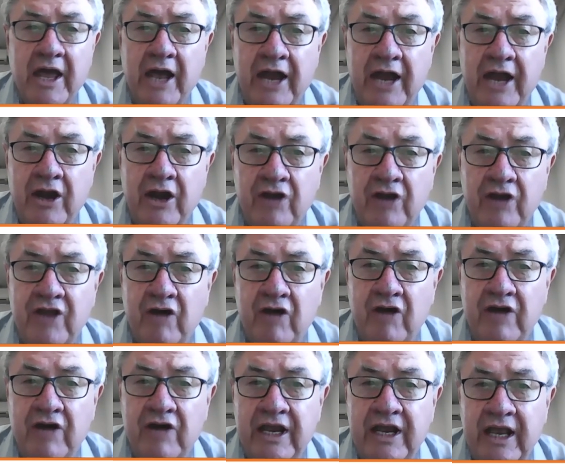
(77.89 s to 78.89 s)
And not
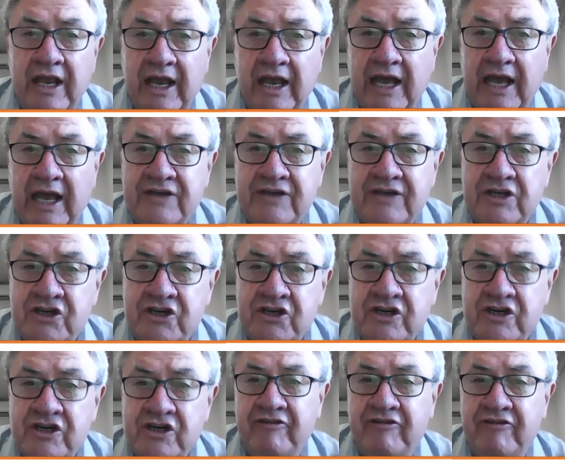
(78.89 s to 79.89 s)
only has it
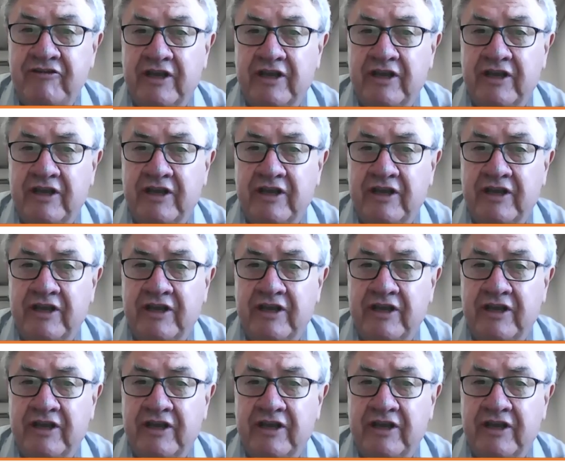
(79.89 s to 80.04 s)
shifted,